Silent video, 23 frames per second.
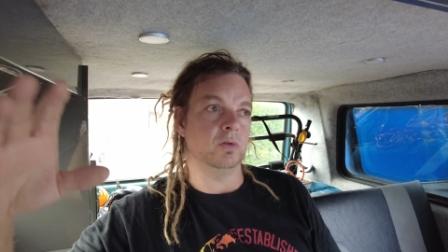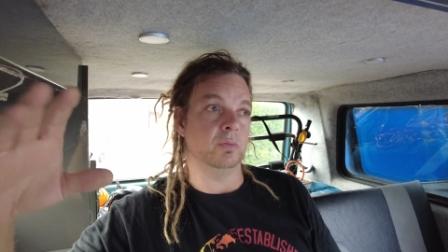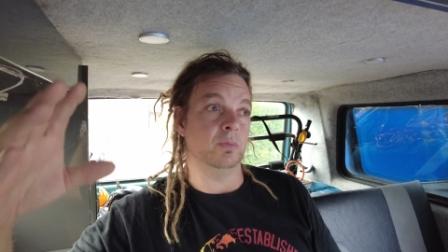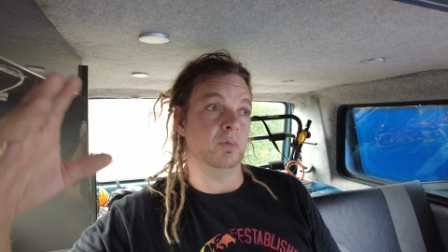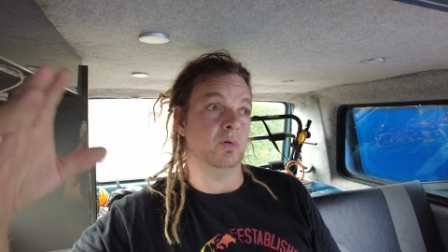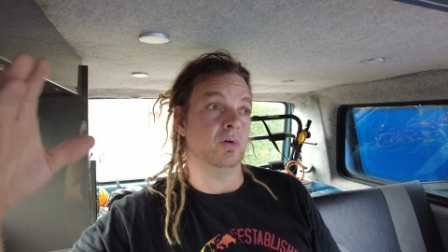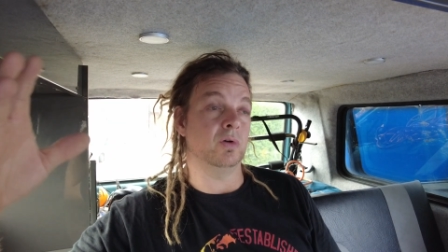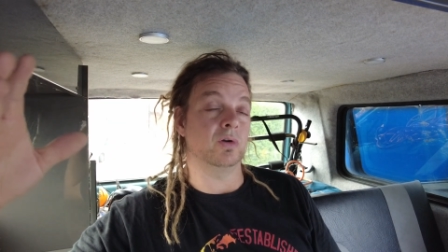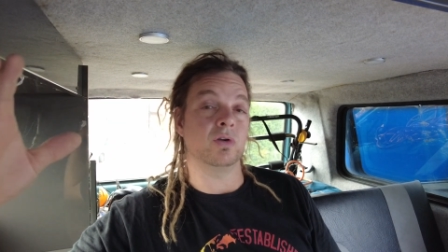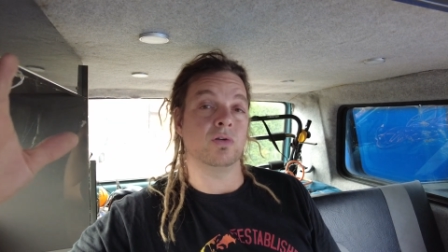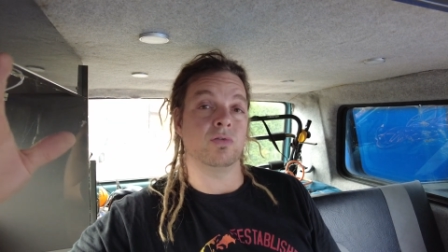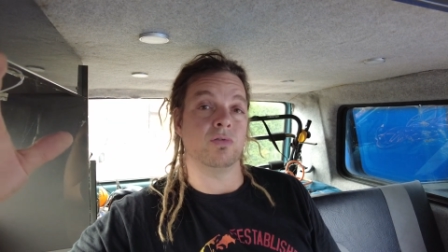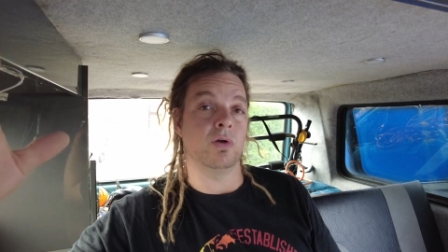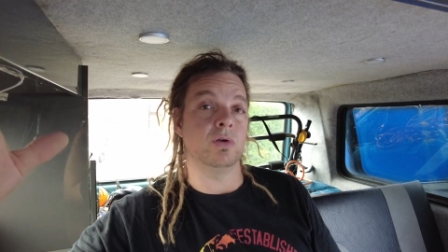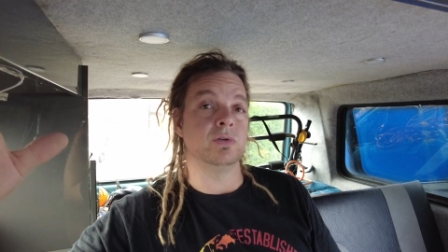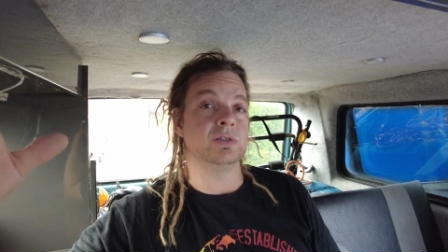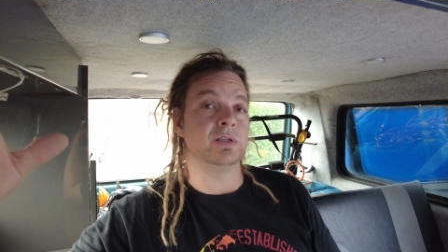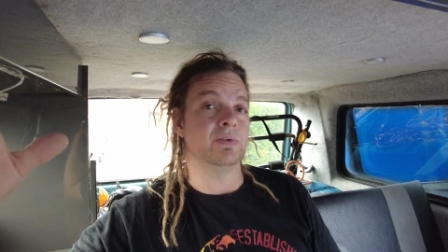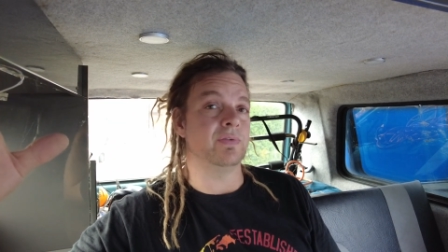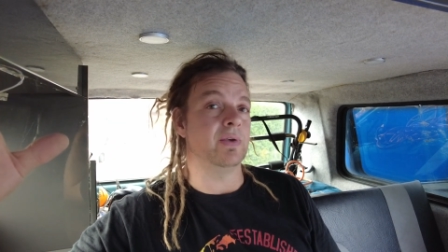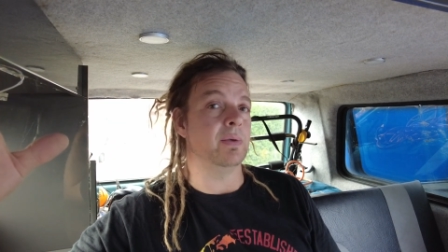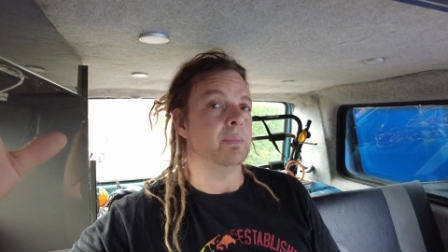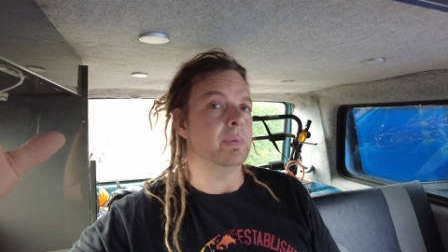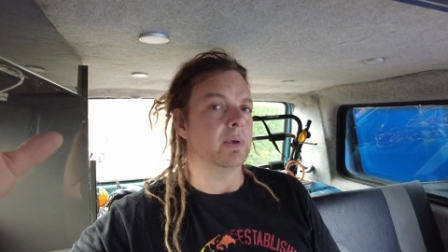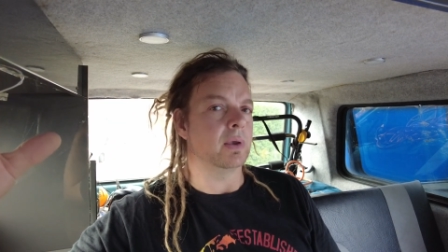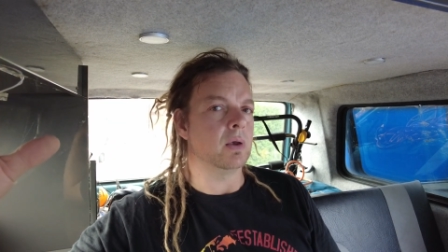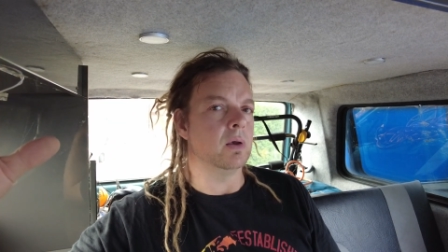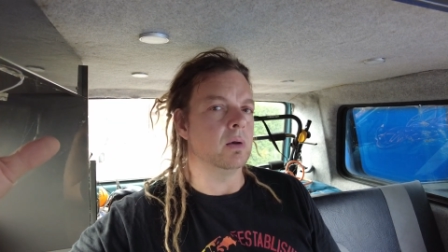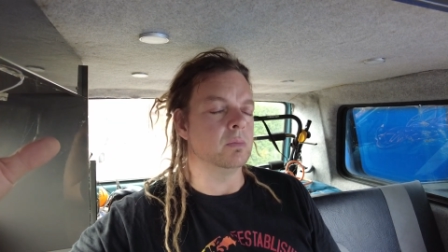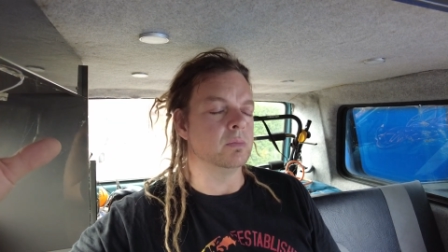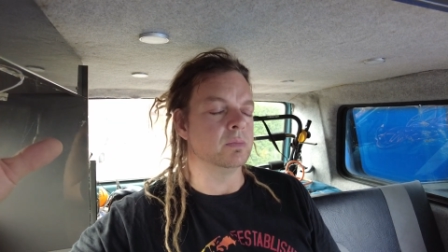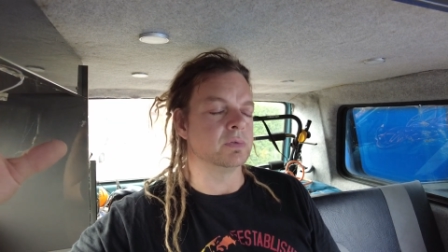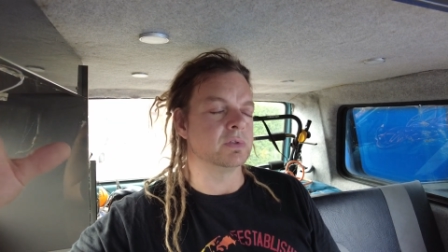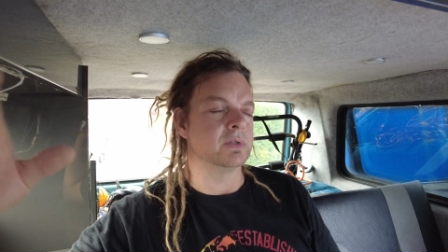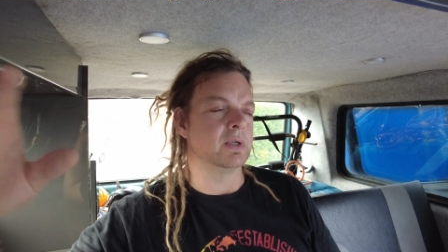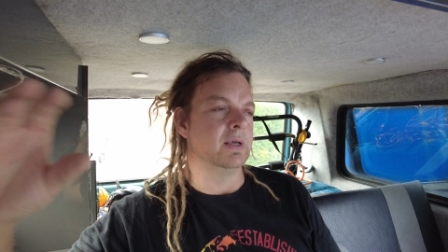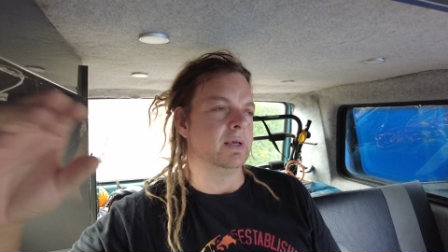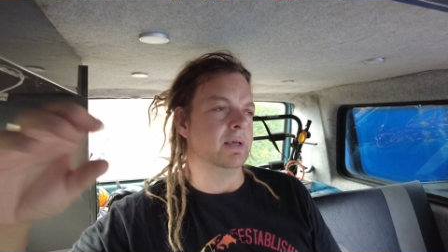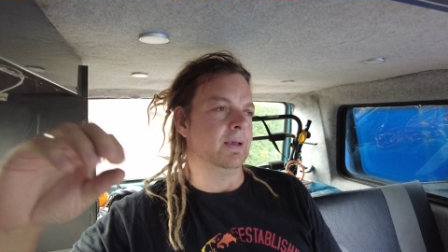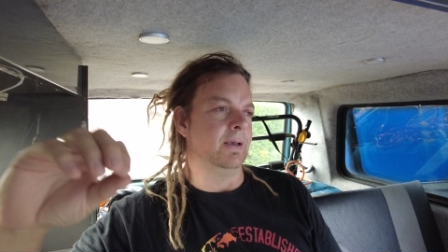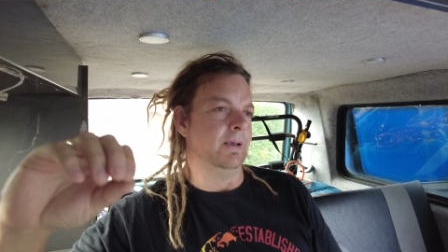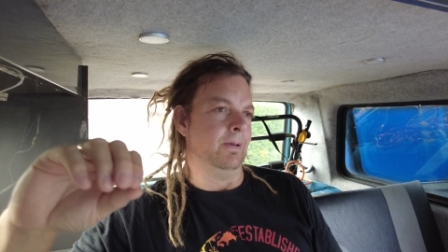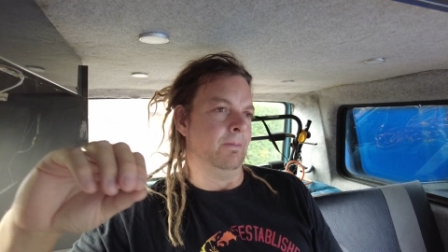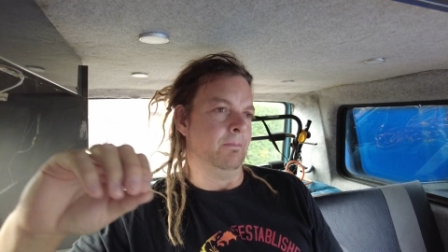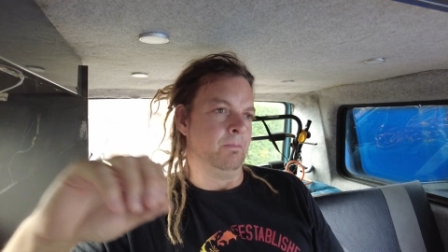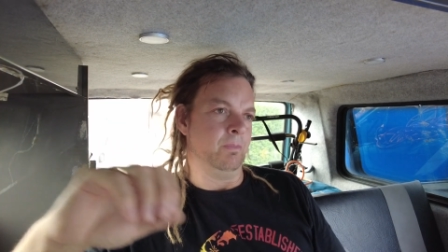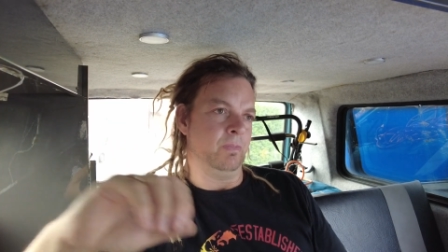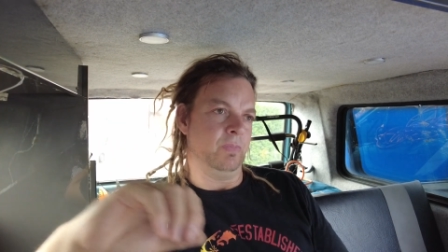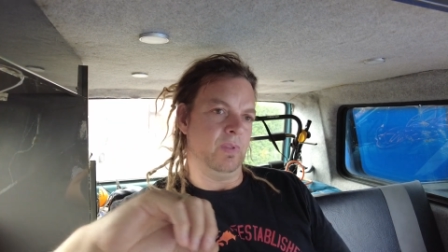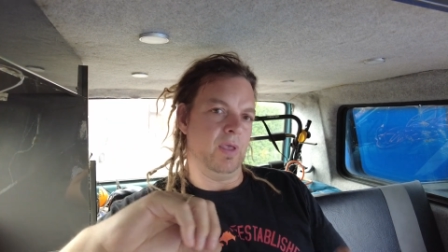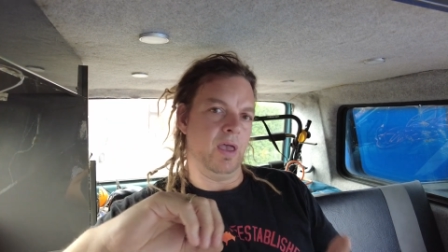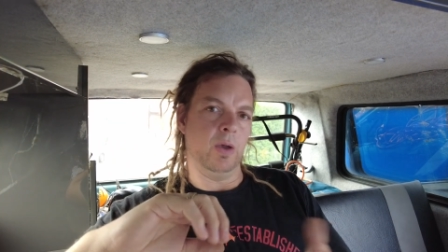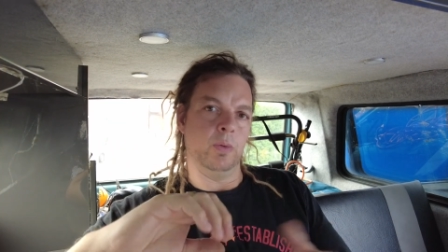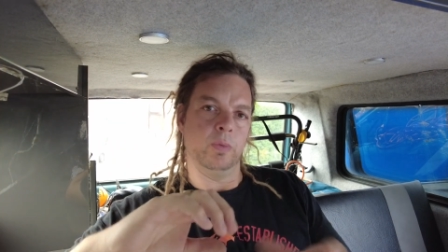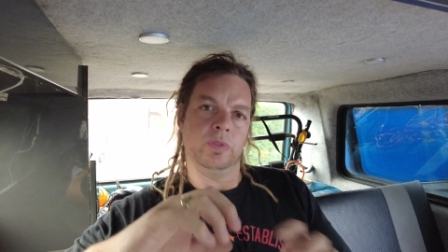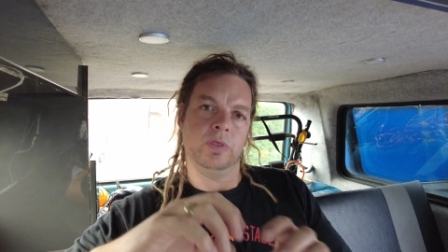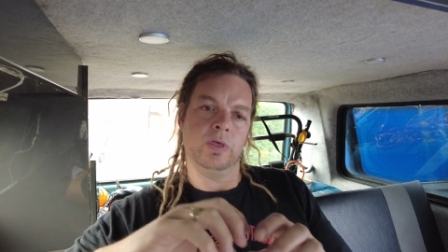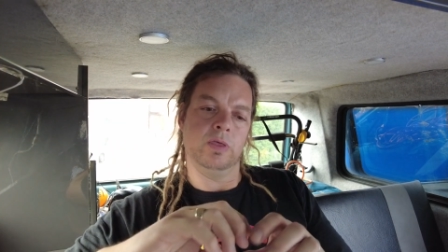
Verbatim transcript: the more corrosive it becomes. Now